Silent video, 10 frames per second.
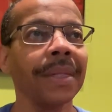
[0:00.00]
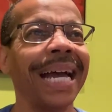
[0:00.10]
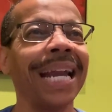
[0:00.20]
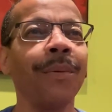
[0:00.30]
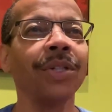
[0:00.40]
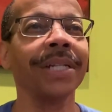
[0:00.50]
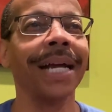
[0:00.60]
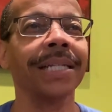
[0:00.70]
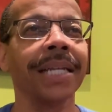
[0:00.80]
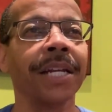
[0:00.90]
I don't want you
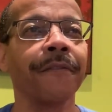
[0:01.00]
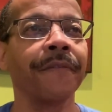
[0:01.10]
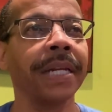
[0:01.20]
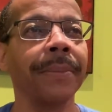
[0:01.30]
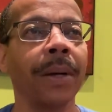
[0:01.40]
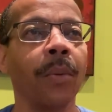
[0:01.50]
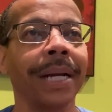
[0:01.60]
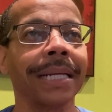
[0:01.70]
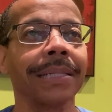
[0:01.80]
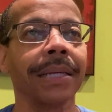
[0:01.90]
guys to get offended about what
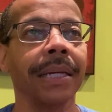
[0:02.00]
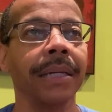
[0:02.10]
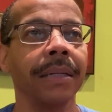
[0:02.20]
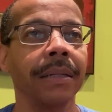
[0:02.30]
I say.